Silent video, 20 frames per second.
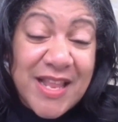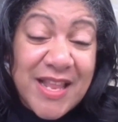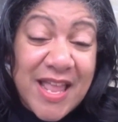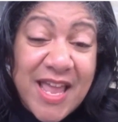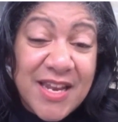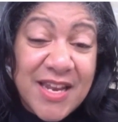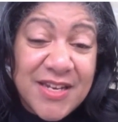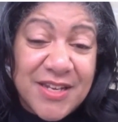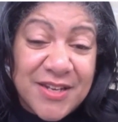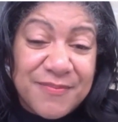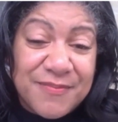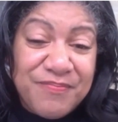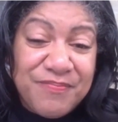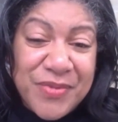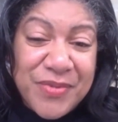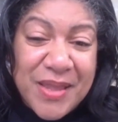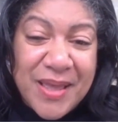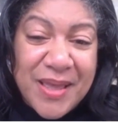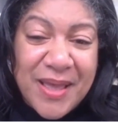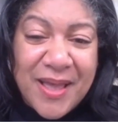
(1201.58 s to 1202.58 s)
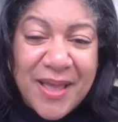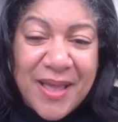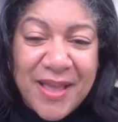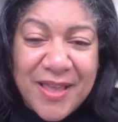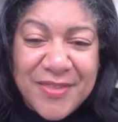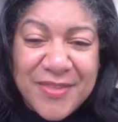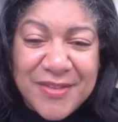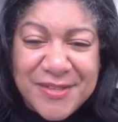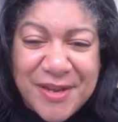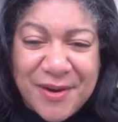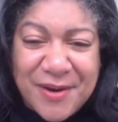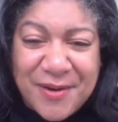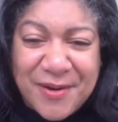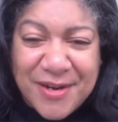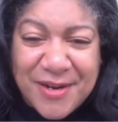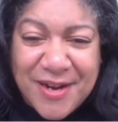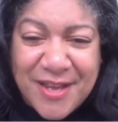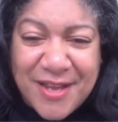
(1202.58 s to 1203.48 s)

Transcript: landed in this area.